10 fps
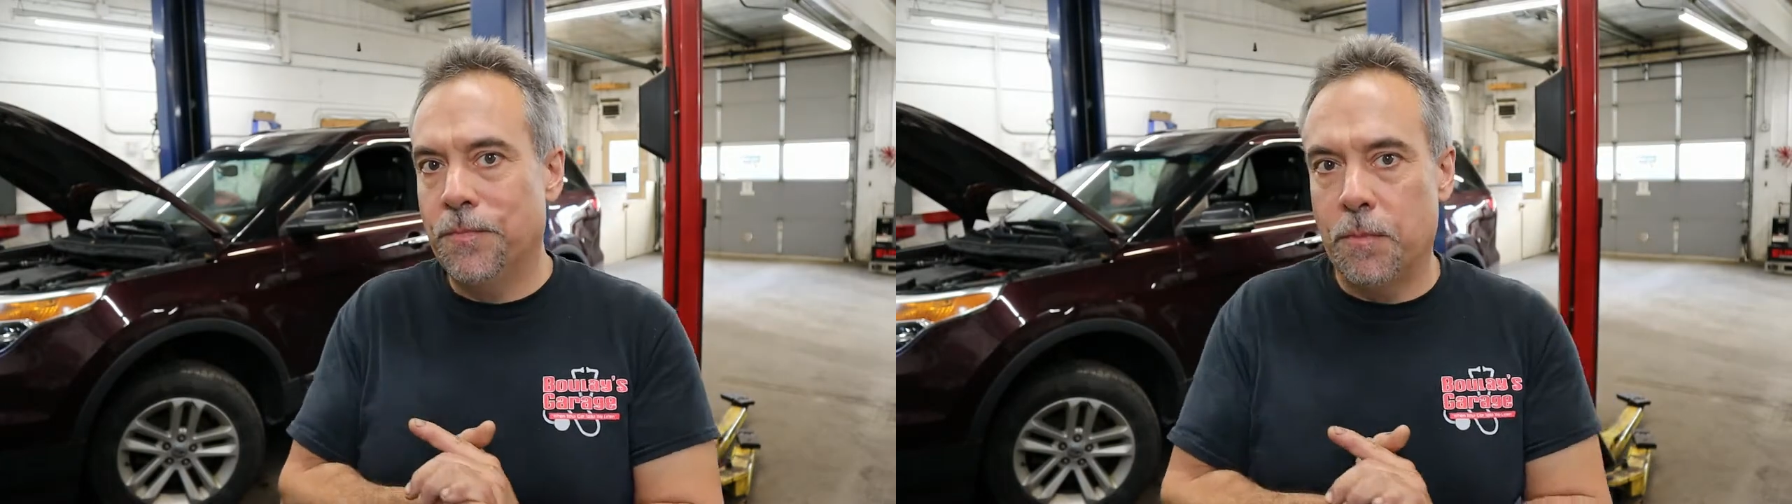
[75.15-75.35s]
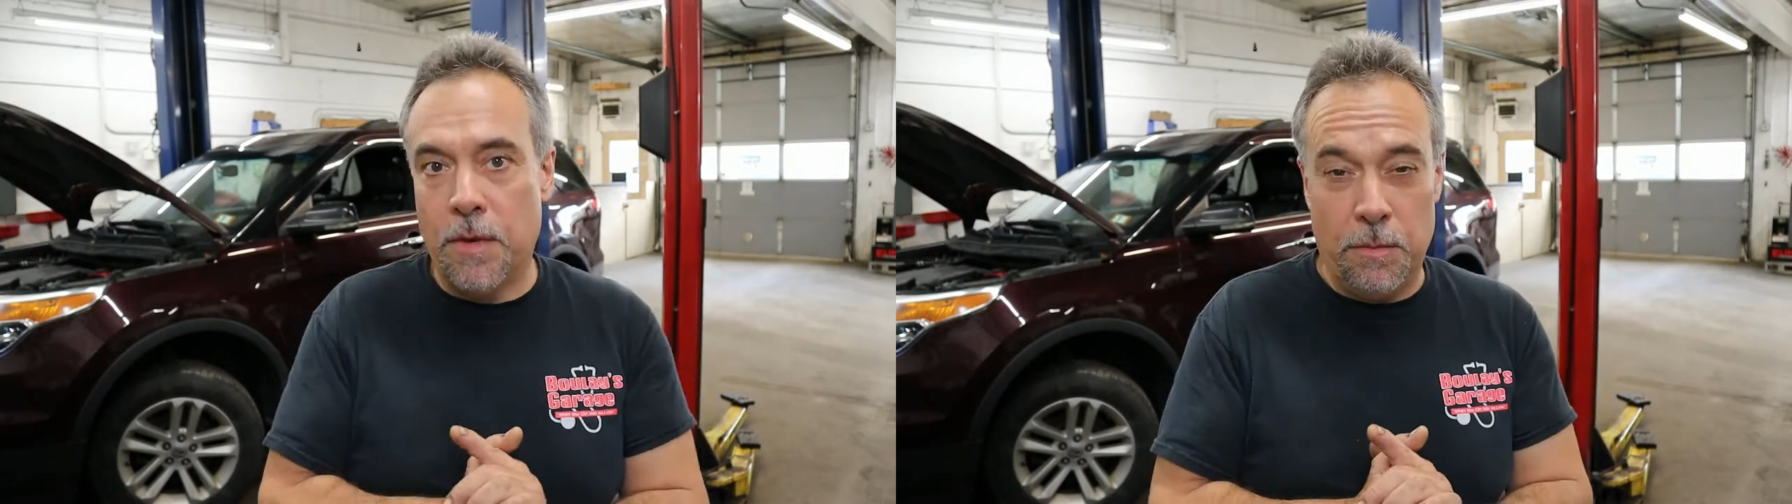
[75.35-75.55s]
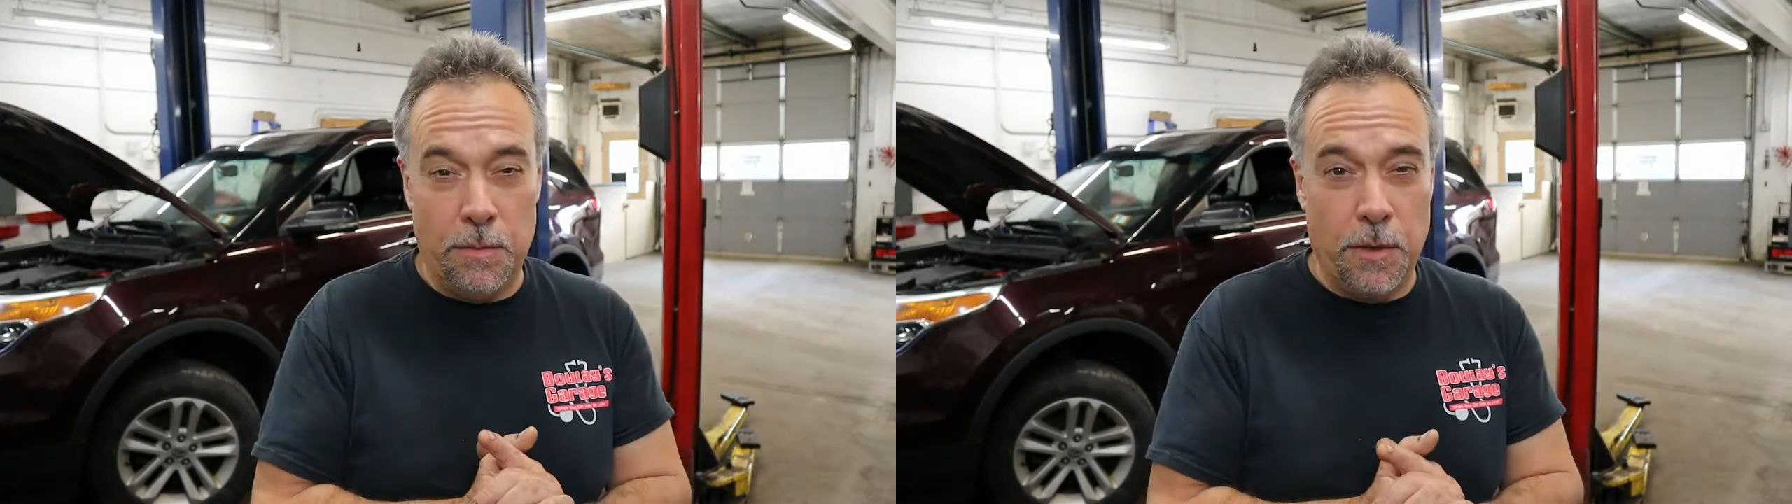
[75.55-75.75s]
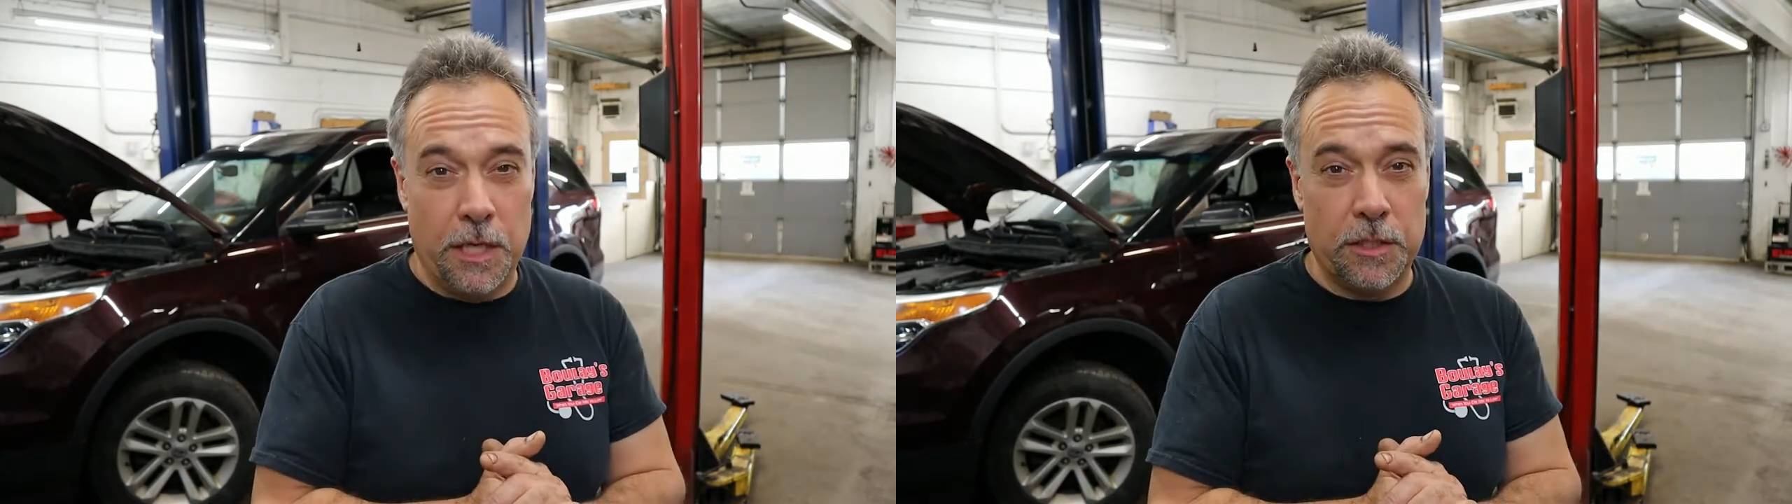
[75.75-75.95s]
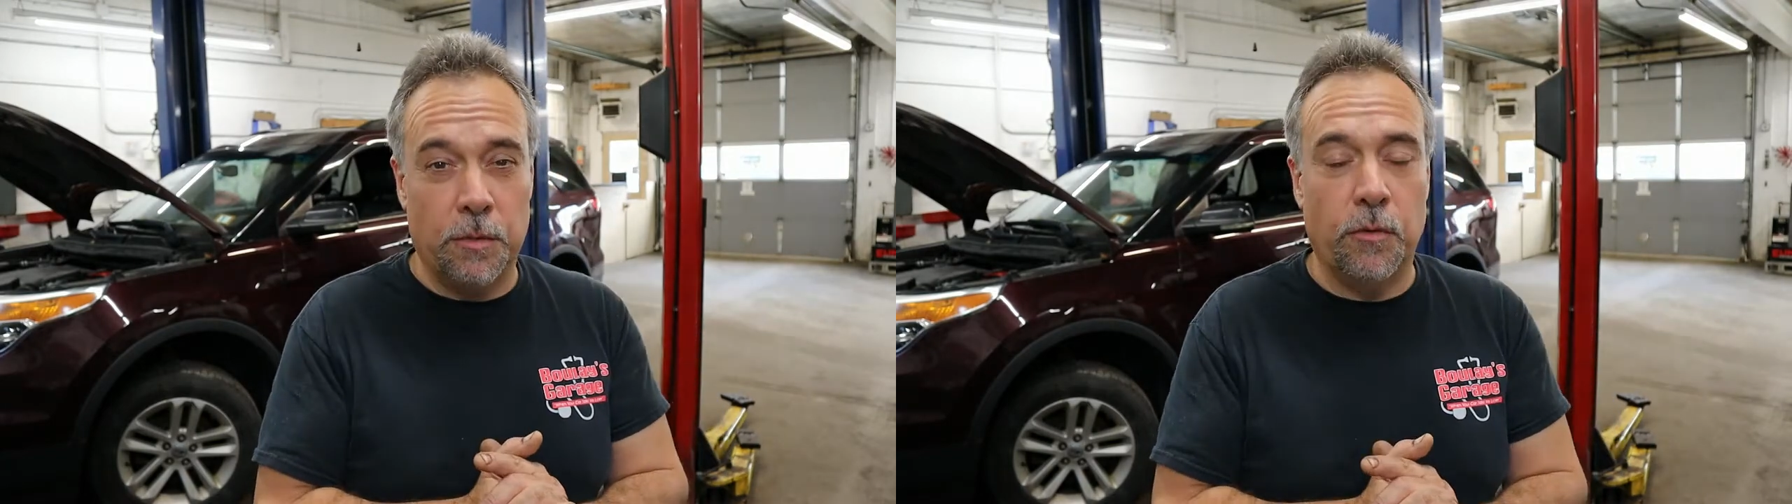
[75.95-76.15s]
maybe
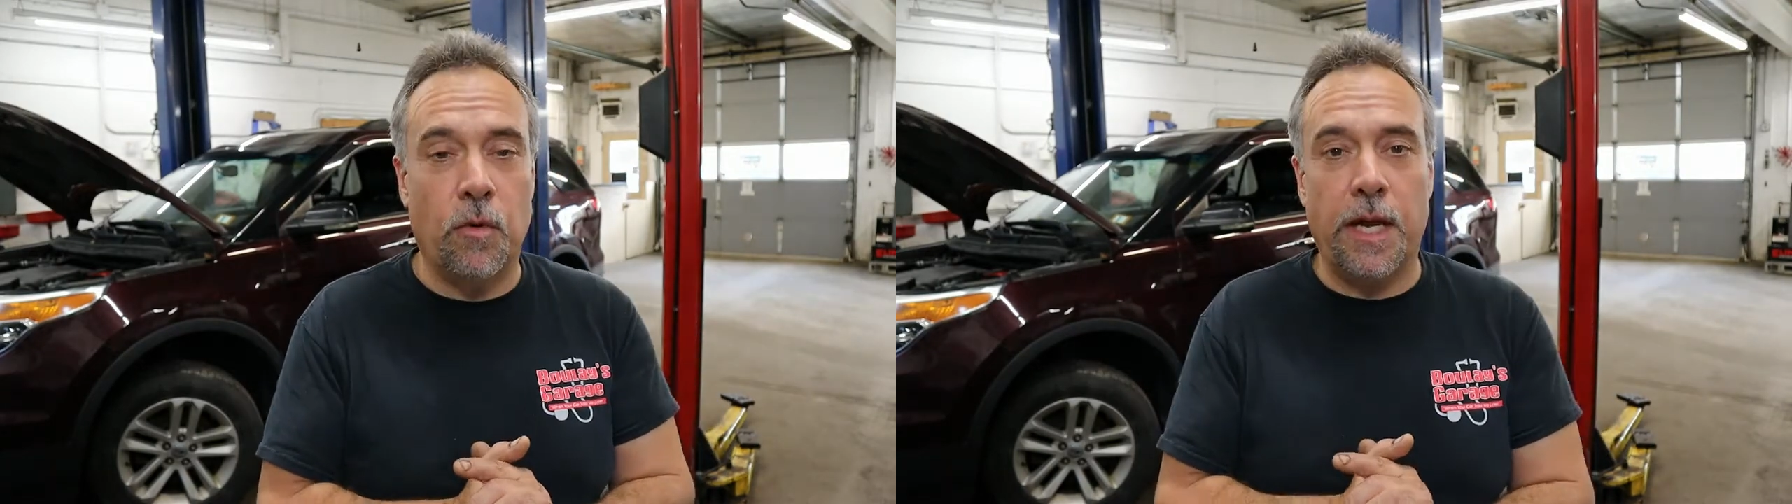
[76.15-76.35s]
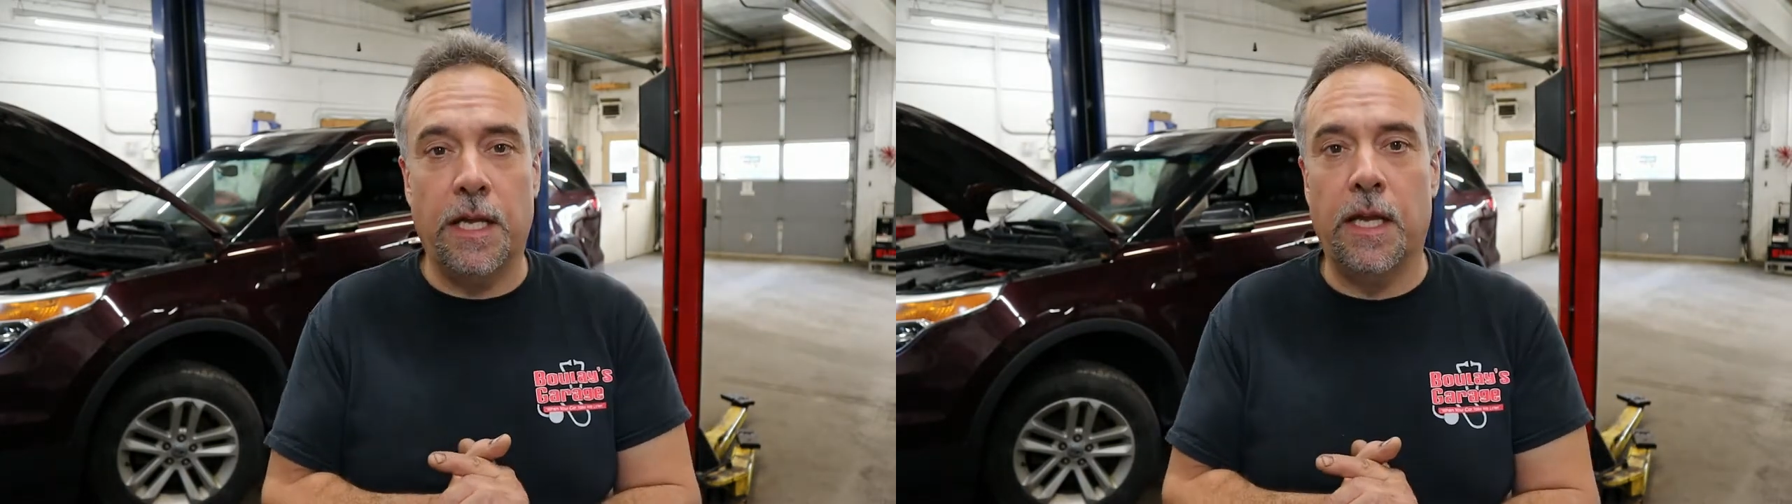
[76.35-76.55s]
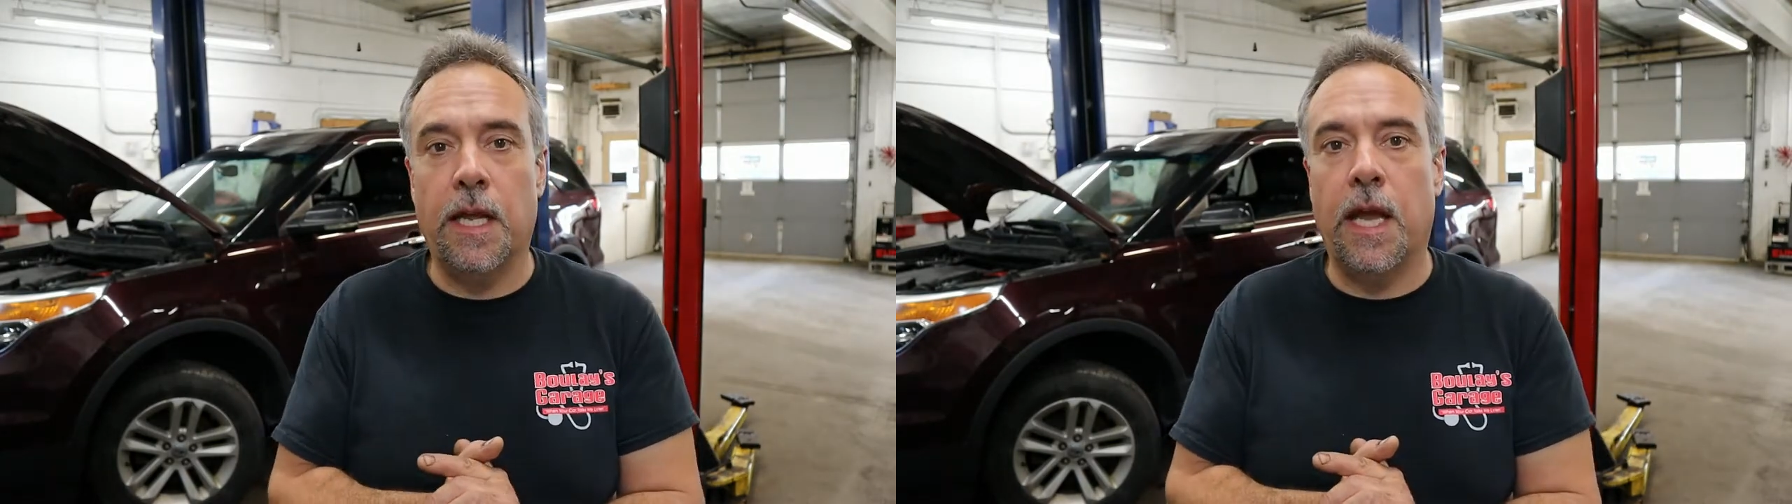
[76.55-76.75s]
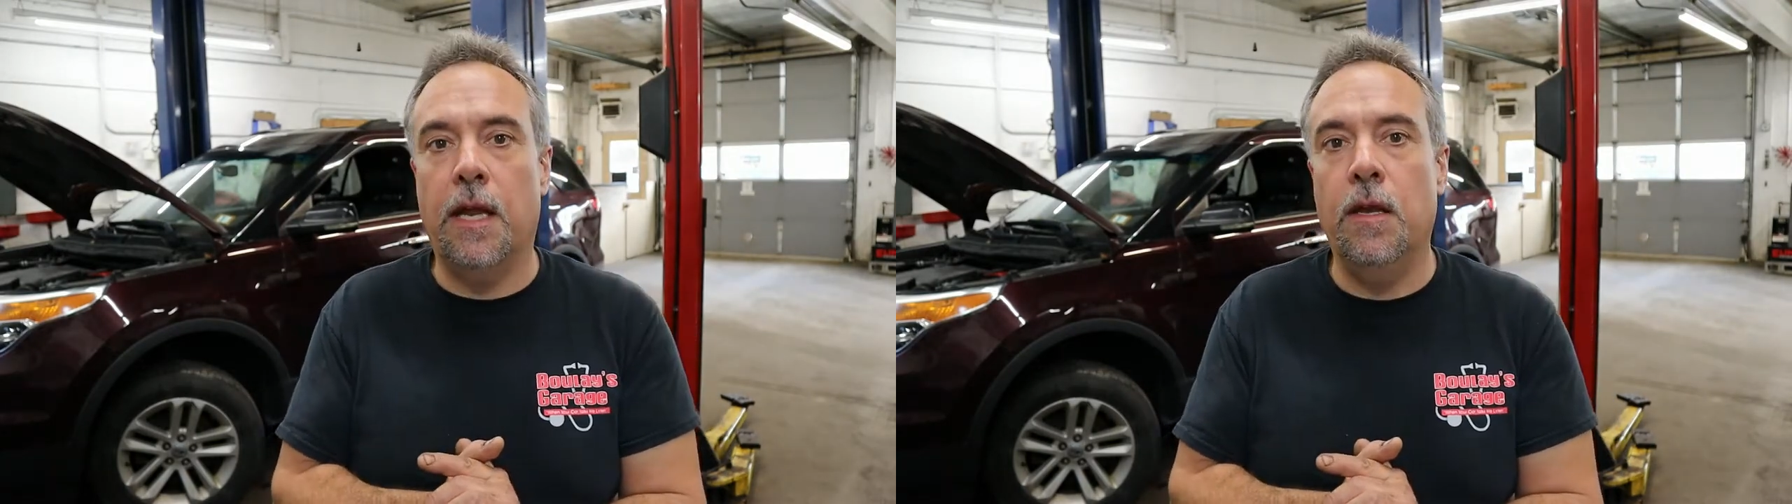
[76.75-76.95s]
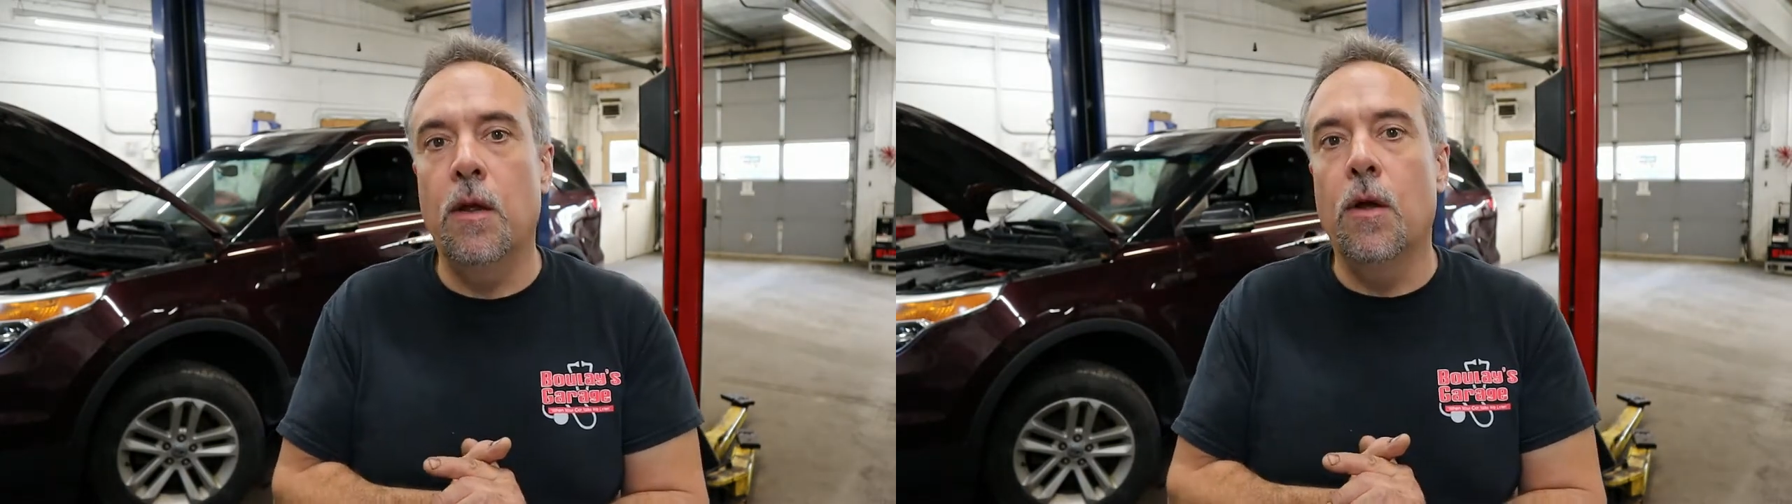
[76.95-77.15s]
possibly running again,